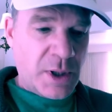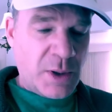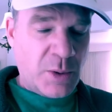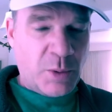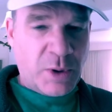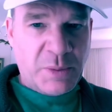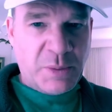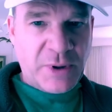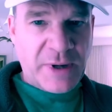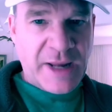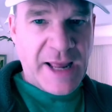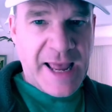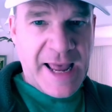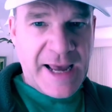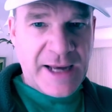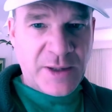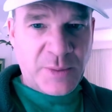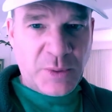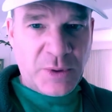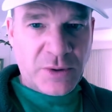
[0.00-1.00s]
What about
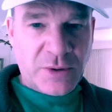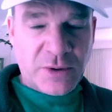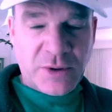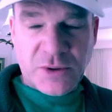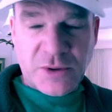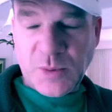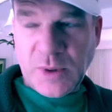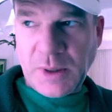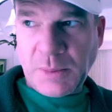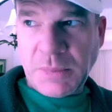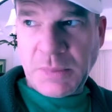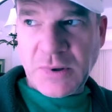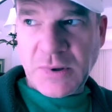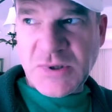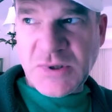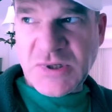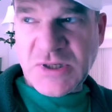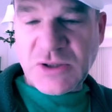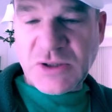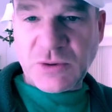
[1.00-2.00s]
animals? What
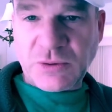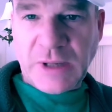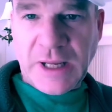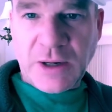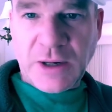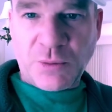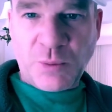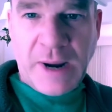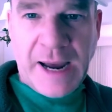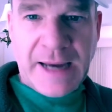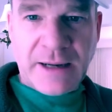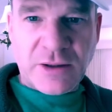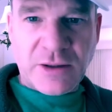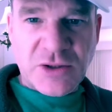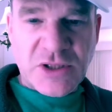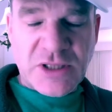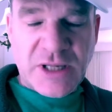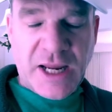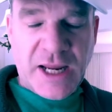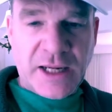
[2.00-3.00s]
about like a
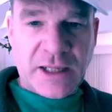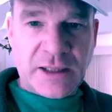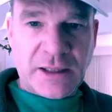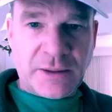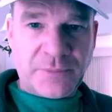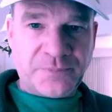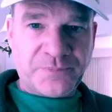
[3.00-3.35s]
rattlesnake?